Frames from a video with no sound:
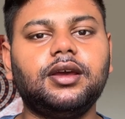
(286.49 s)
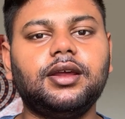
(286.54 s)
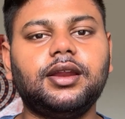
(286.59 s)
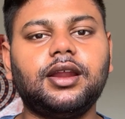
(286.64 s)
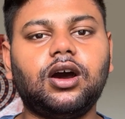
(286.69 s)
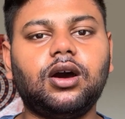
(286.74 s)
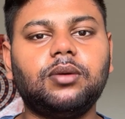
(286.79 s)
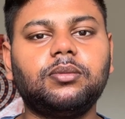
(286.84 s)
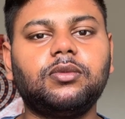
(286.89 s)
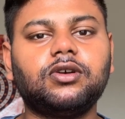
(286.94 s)

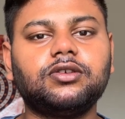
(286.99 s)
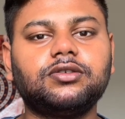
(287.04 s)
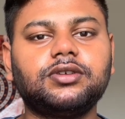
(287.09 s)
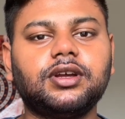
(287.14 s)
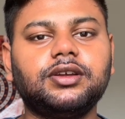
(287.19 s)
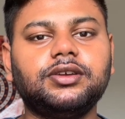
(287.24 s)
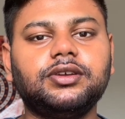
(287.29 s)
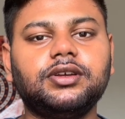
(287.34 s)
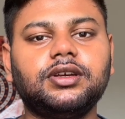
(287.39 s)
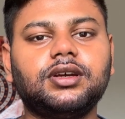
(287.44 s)
Now, I'm not
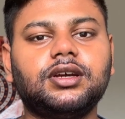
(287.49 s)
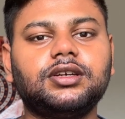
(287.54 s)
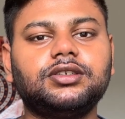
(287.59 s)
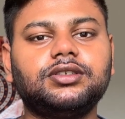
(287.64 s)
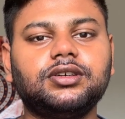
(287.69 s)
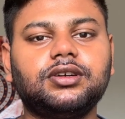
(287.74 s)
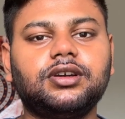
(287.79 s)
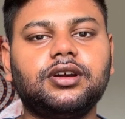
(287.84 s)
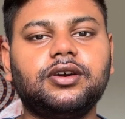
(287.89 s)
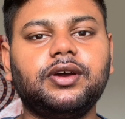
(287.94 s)
telling you guys
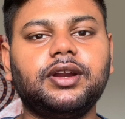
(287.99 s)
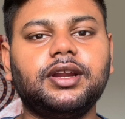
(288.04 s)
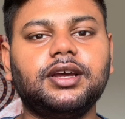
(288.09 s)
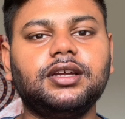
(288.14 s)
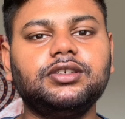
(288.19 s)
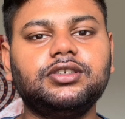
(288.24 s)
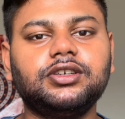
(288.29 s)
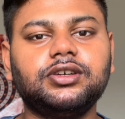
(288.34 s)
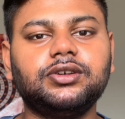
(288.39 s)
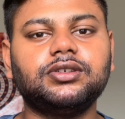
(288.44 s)
to go and
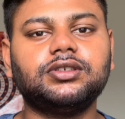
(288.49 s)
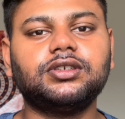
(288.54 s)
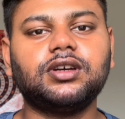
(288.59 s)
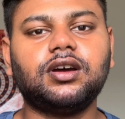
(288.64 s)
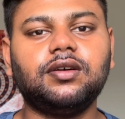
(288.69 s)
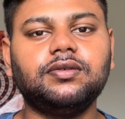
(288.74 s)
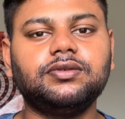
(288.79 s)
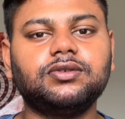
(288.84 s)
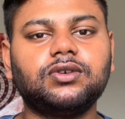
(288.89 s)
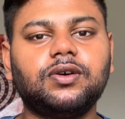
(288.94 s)
injure
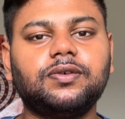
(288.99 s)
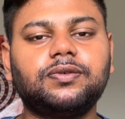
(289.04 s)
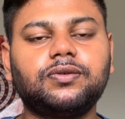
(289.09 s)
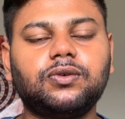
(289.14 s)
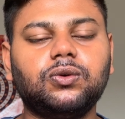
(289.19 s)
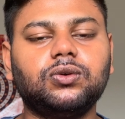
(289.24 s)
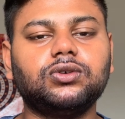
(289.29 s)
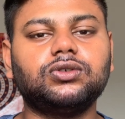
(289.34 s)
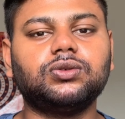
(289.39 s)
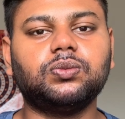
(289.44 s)
yourselves. Of
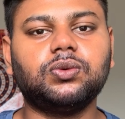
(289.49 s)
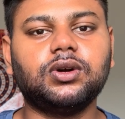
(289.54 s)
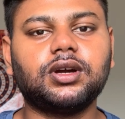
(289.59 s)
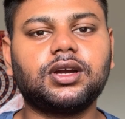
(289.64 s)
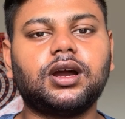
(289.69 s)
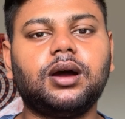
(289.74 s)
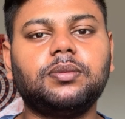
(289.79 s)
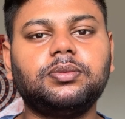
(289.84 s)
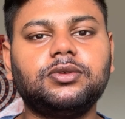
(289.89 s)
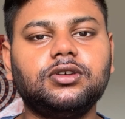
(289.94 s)
course,
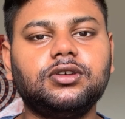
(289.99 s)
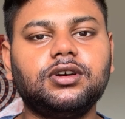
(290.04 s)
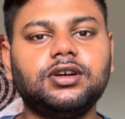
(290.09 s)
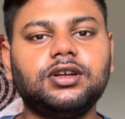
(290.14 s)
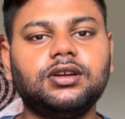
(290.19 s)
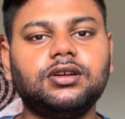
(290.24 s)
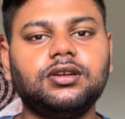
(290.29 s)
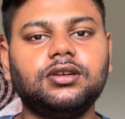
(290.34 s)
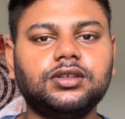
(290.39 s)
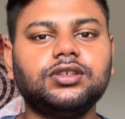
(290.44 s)
work up to
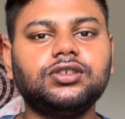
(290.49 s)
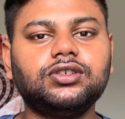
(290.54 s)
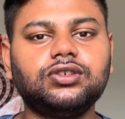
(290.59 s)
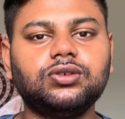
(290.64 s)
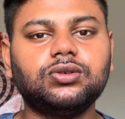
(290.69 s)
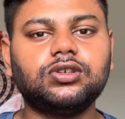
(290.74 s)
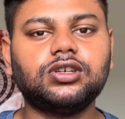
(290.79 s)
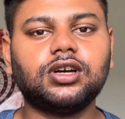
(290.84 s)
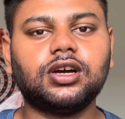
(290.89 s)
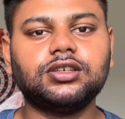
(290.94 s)
it. This is
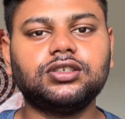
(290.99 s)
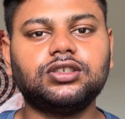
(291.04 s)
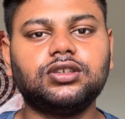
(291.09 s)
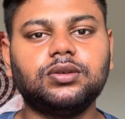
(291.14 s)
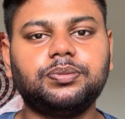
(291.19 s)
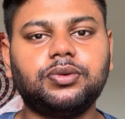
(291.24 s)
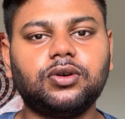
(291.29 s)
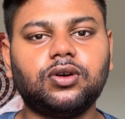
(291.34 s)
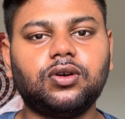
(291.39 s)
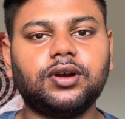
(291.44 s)
your chance to
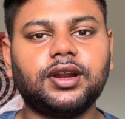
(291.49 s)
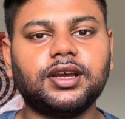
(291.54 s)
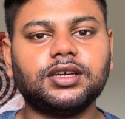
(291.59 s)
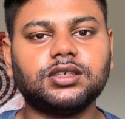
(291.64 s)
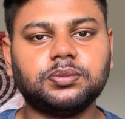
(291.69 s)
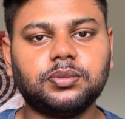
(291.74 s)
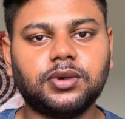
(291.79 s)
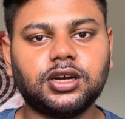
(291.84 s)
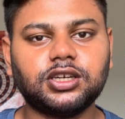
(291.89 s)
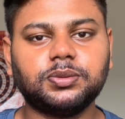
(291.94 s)
put on
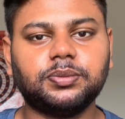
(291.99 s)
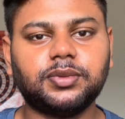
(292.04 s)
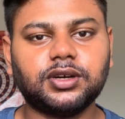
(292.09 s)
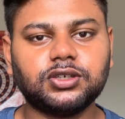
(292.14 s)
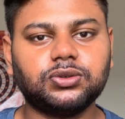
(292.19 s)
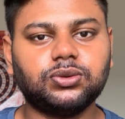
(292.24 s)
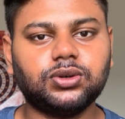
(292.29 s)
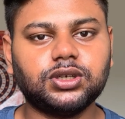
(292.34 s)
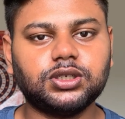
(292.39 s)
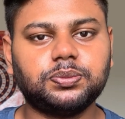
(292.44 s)
as much
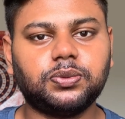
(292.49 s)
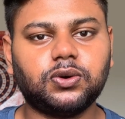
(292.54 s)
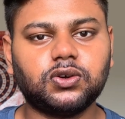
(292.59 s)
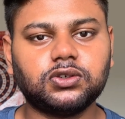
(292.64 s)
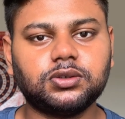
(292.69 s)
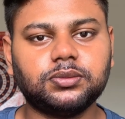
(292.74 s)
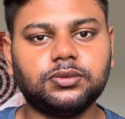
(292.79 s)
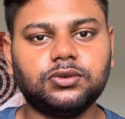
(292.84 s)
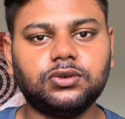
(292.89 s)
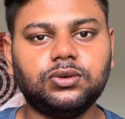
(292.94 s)
muscle as
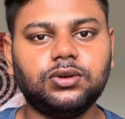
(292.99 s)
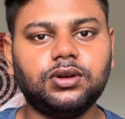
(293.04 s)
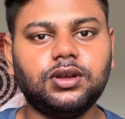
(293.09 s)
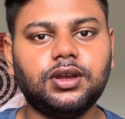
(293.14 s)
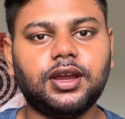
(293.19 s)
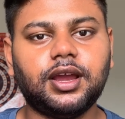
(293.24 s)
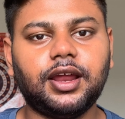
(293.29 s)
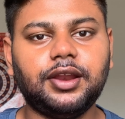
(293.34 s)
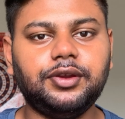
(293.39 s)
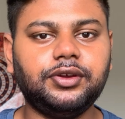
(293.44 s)
possible,
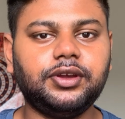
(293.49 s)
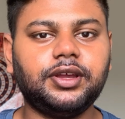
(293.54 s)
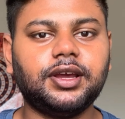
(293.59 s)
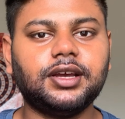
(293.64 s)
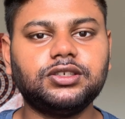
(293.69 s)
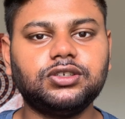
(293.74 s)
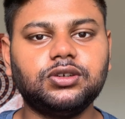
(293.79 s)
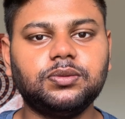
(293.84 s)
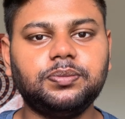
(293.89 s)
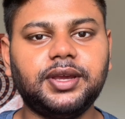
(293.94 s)
and you
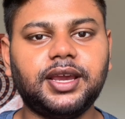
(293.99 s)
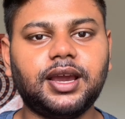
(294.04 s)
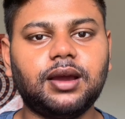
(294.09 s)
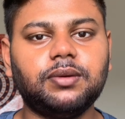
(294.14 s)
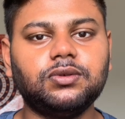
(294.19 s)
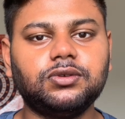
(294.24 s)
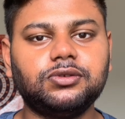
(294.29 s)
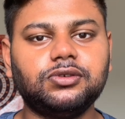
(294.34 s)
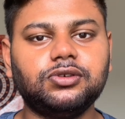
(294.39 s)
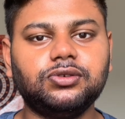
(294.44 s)
guys should be
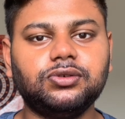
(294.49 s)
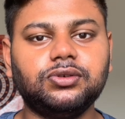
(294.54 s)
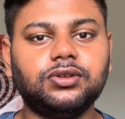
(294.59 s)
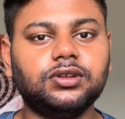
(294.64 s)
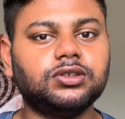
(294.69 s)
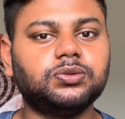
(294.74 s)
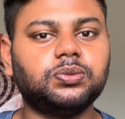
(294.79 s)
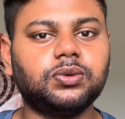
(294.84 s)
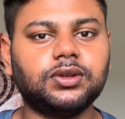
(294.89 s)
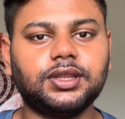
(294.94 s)
able to do
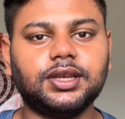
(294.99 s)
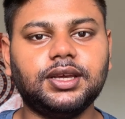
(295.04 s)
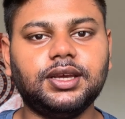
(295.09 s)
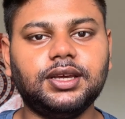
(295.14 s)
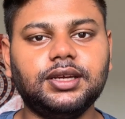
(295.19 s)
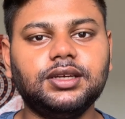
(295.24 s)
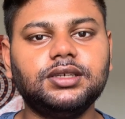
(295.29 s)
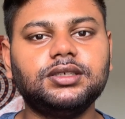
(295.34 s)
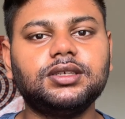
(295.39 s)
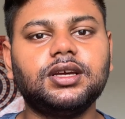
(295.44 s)
this with
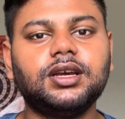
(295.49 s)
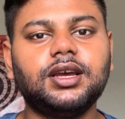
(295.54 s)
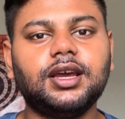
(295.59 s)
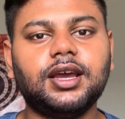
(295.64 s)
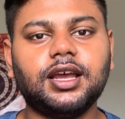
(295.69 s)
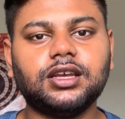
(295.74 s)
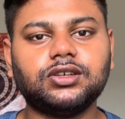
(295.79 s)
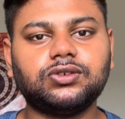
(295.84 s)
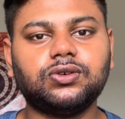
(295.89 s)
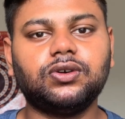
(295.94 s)
ease
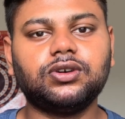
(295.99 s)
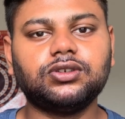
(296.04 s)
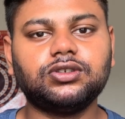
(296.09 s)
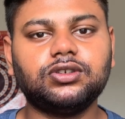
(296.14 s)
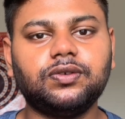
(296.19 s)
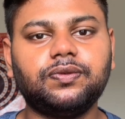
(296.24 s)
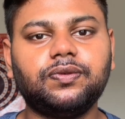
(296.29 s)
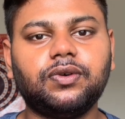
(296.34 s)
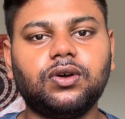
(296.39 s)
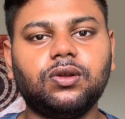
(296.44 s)
as long as
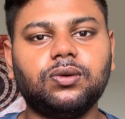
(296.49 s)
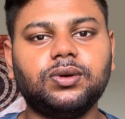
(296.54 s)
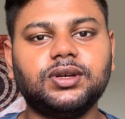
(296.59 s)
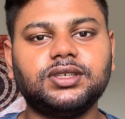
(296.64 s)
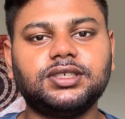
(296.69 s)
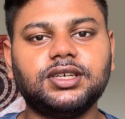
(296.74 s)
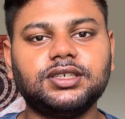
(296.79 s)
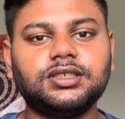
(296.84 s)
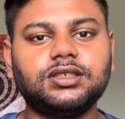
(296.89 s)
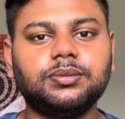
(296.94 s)
you follow a
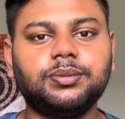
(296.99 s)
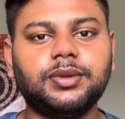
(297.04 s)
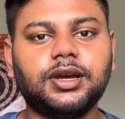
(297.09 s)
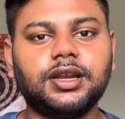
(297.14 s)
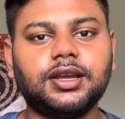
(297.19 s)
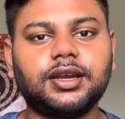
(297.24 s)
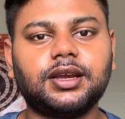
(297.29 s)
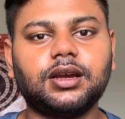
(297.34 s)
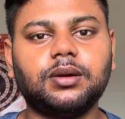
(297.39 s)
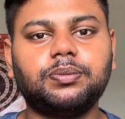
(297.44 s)

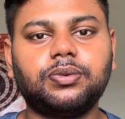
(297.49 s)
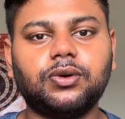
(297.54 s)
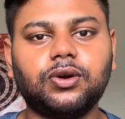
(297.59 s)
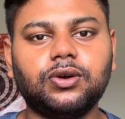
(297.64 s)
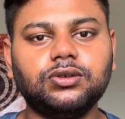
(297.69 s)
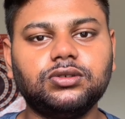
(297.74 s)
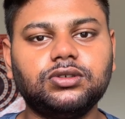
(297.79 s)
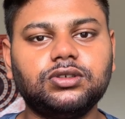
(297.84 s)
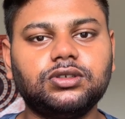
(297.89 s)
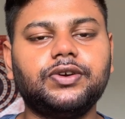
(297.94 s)
systematic
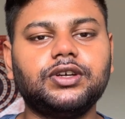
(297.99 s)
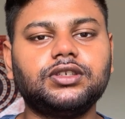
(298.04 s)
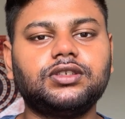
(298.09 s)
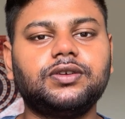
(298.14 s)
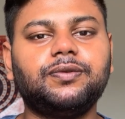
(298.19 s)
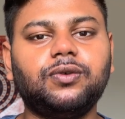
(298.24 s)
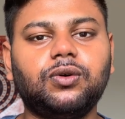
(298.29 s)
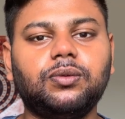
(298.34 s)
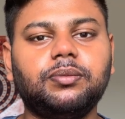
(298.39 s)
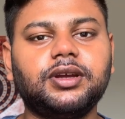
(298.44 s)
approach. First
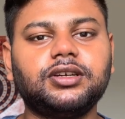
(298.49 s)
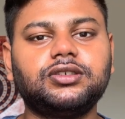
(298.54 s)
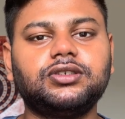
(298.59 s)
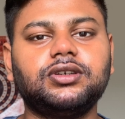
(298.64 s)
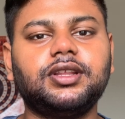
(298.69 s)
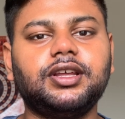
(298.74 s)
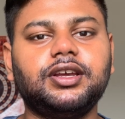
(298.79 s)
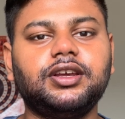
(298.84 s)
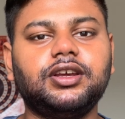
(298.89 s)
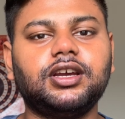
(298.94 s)
of all, make
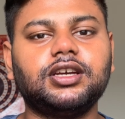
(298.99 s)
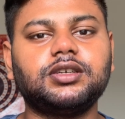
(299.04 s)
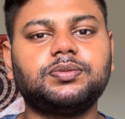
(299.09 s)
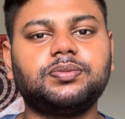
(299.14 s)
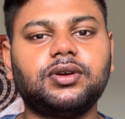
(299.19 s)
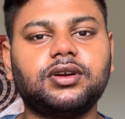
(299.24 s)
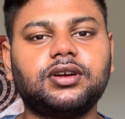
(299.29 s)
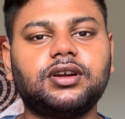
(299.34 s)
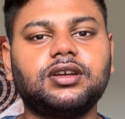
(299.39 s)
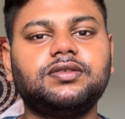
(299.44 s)
sure that you guys
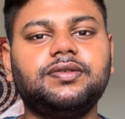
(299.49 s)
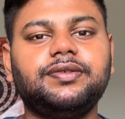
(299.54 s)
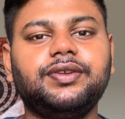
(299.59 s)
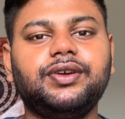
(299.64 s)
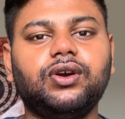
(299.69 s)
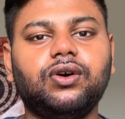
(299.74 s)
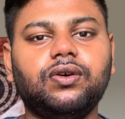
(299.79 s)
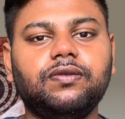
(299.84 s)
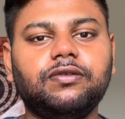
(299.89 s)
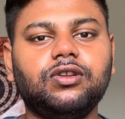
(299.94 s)

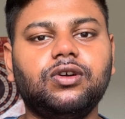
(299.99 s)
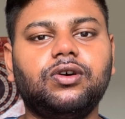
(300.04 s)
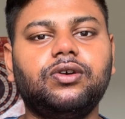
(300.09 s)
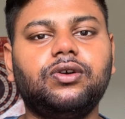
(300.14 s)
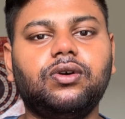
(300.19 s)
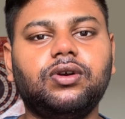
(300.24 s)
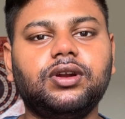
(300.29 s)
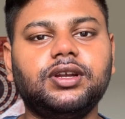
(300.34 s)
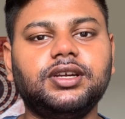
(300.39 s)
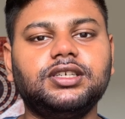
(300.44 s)
progressively overload
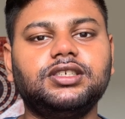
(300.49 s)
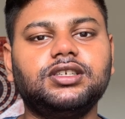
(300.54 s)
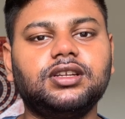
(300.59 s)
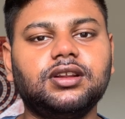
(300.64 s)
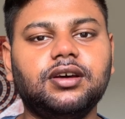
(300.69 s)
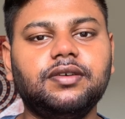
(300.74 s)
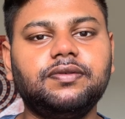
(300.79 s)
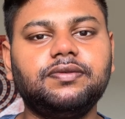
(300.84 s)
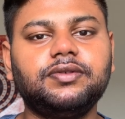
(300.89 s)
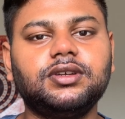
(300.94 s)
on each
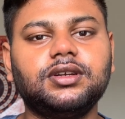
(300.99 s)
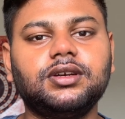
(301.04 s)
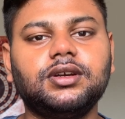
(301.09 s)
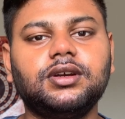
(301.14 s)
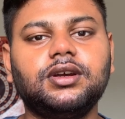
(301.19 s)
lift.